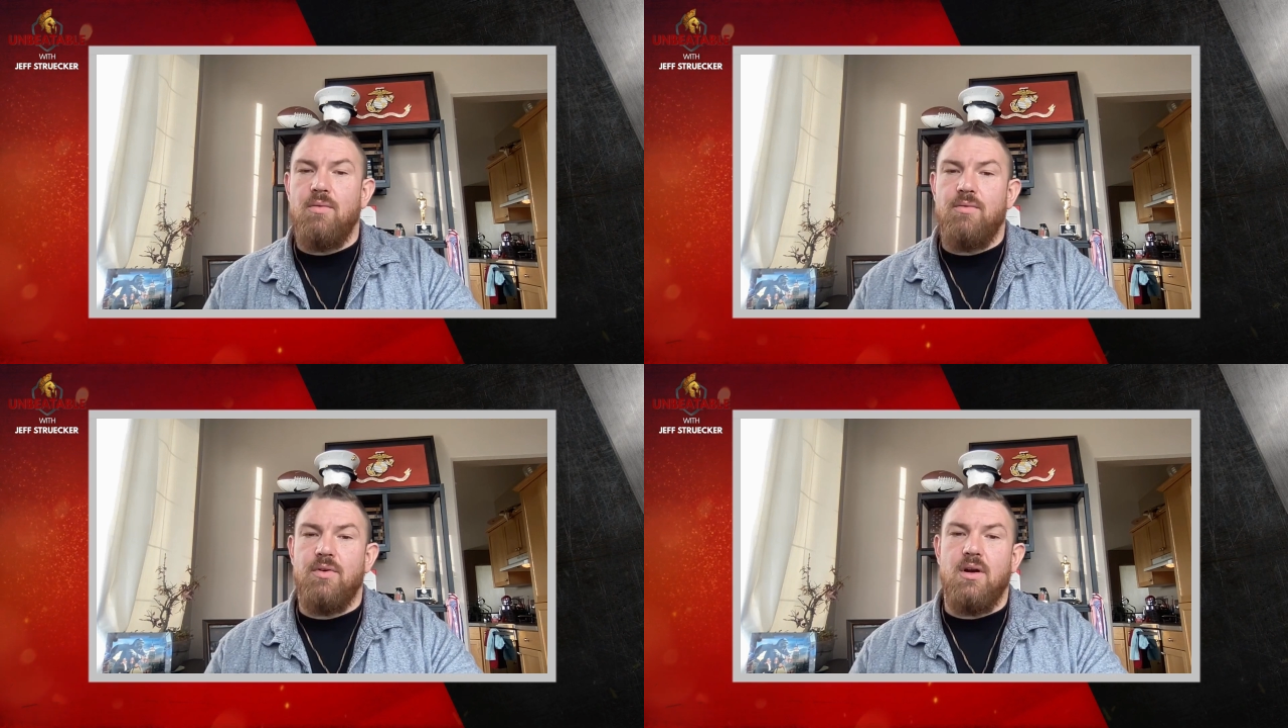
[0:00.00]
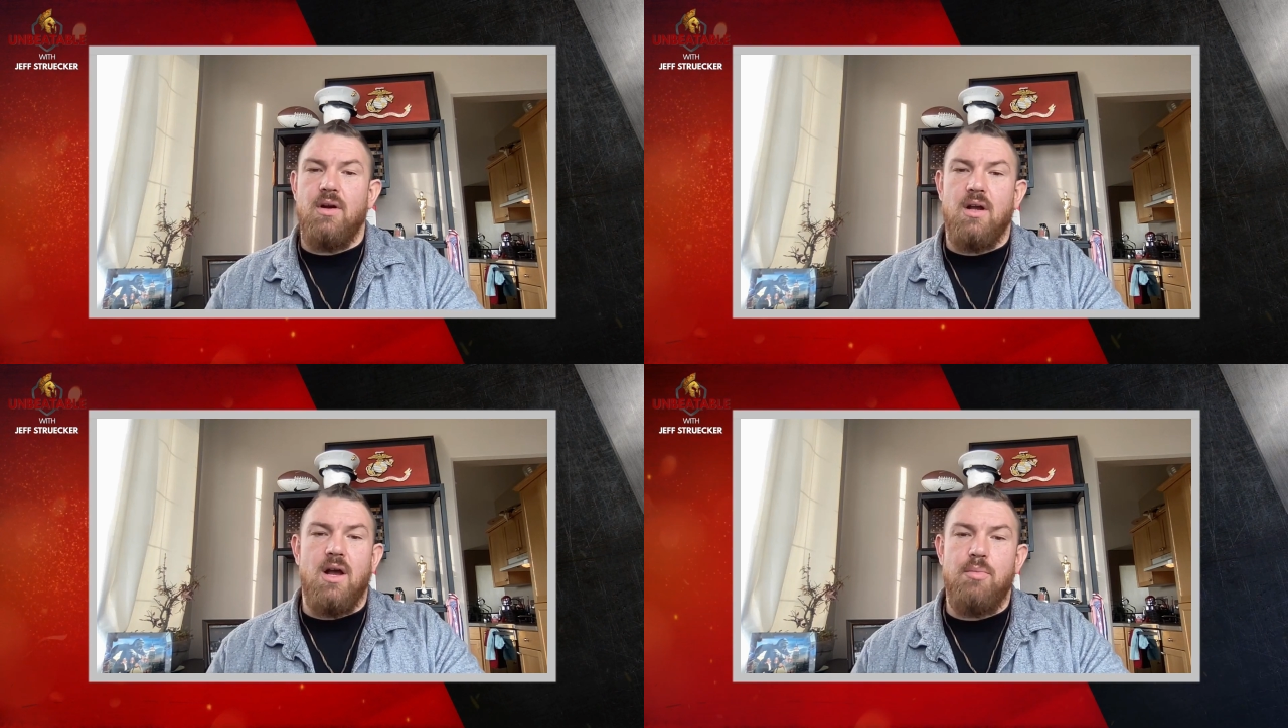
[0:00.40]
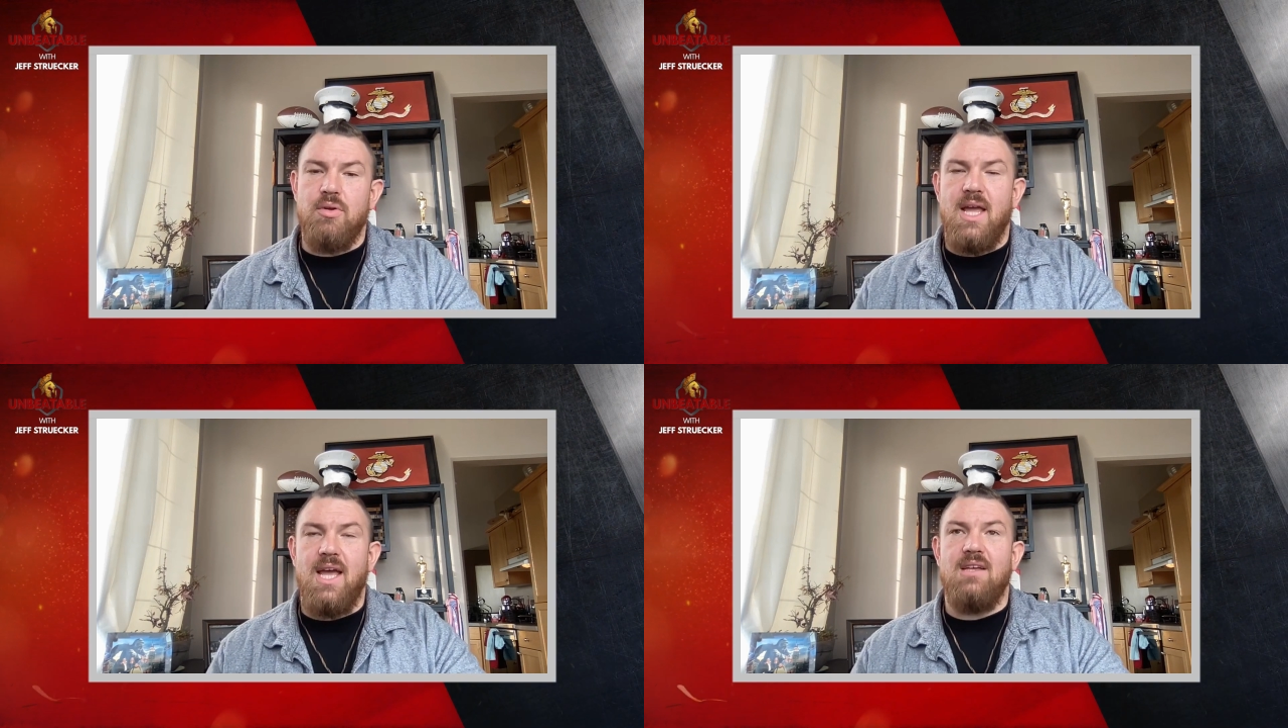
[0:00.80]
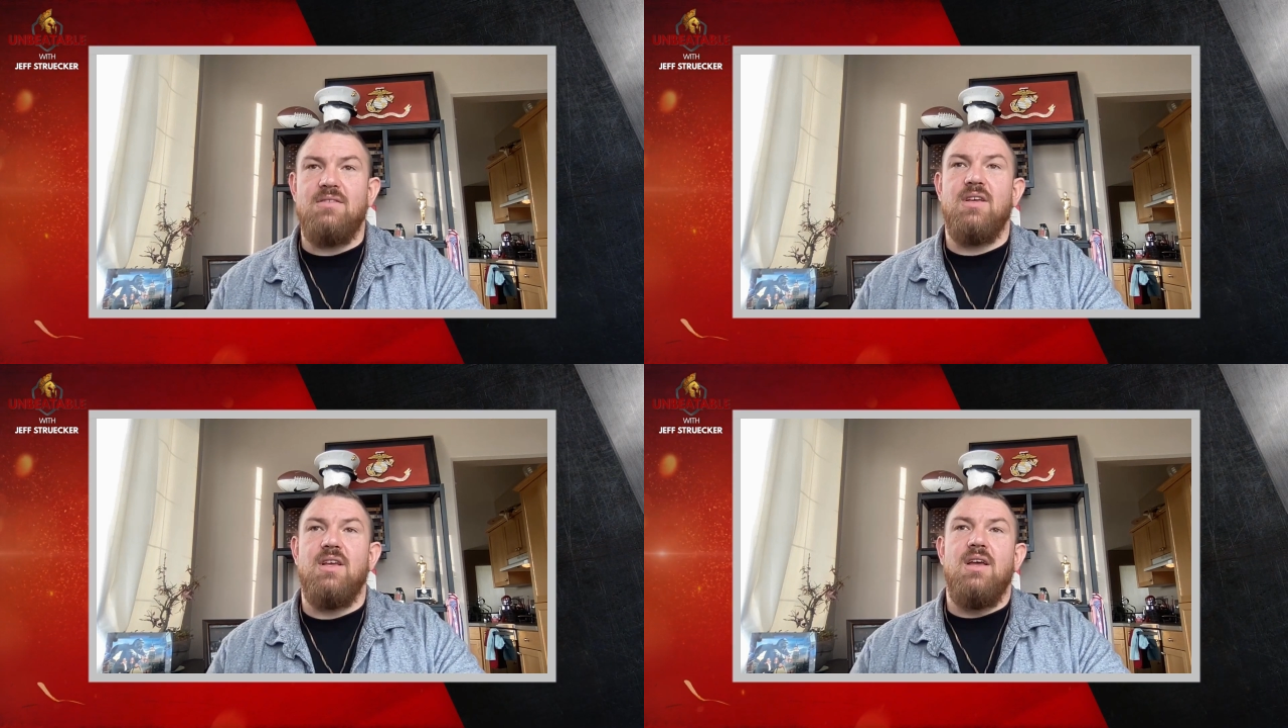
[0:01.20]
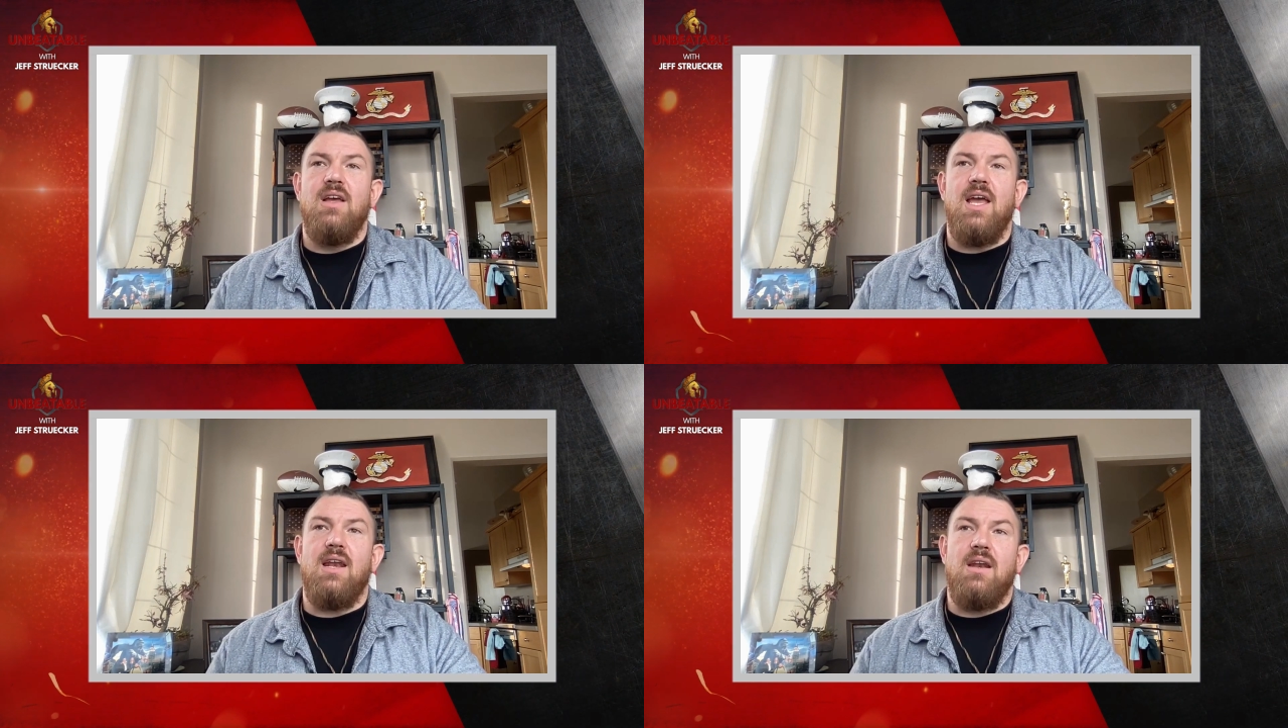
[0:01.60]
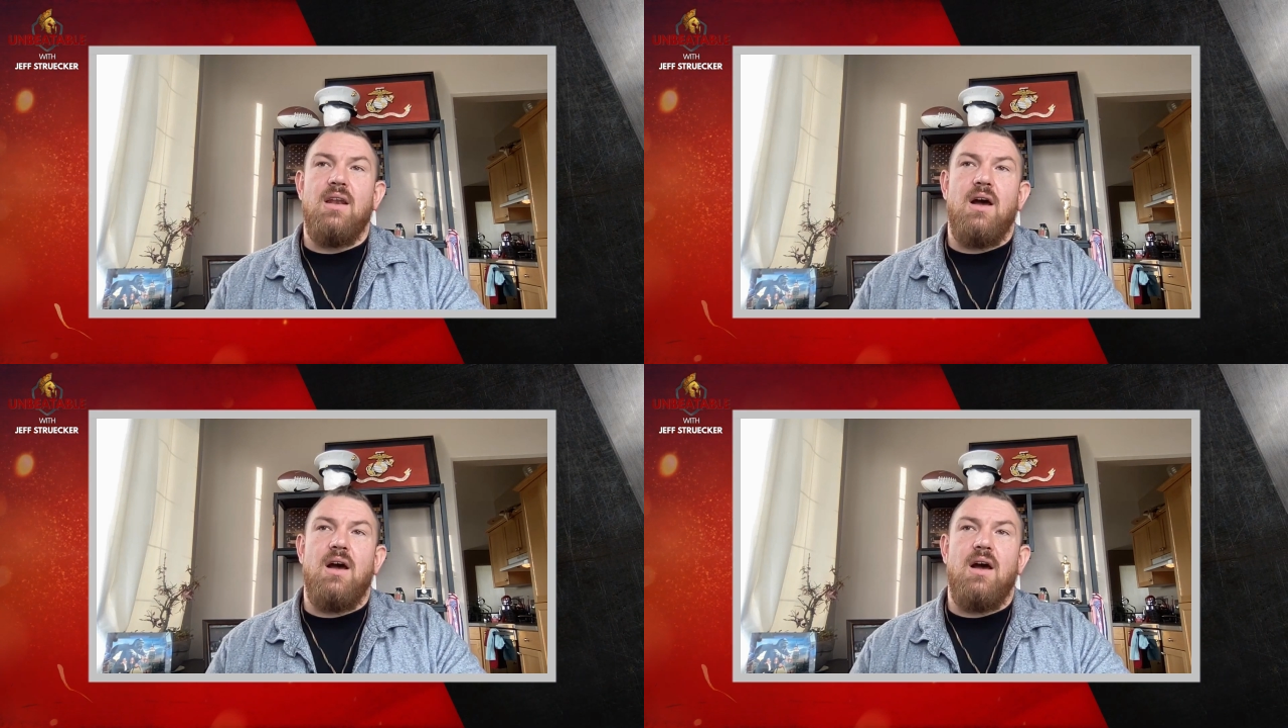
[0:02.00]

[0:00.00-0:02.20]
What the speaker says: for a couple days, and